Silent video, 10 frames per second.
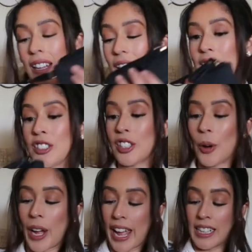It's
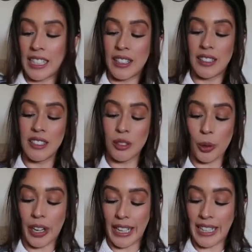so handy. This is
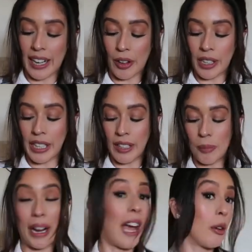where I carry
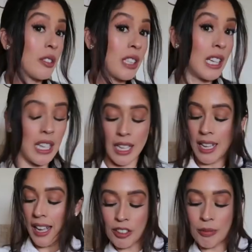my house key,
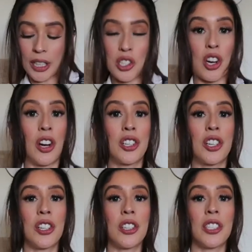all of my
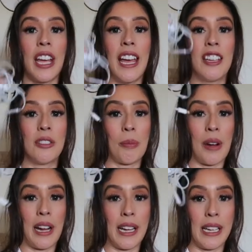chargers, and
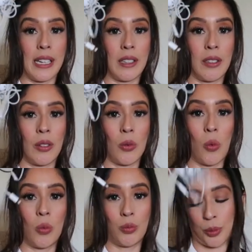my
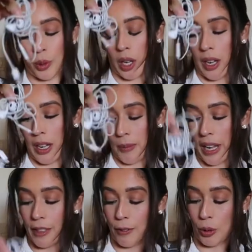
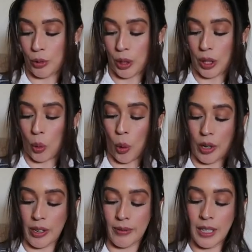headphones with the
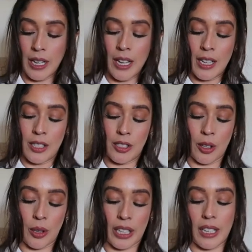cord.
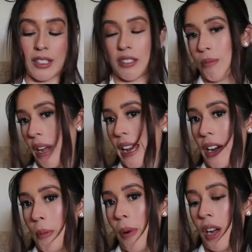So in case my
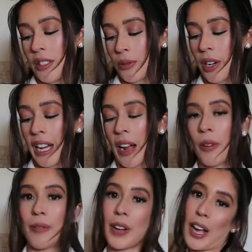AirPods run
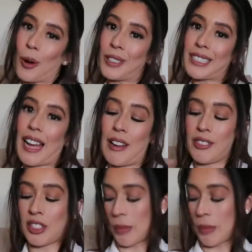out, I always have some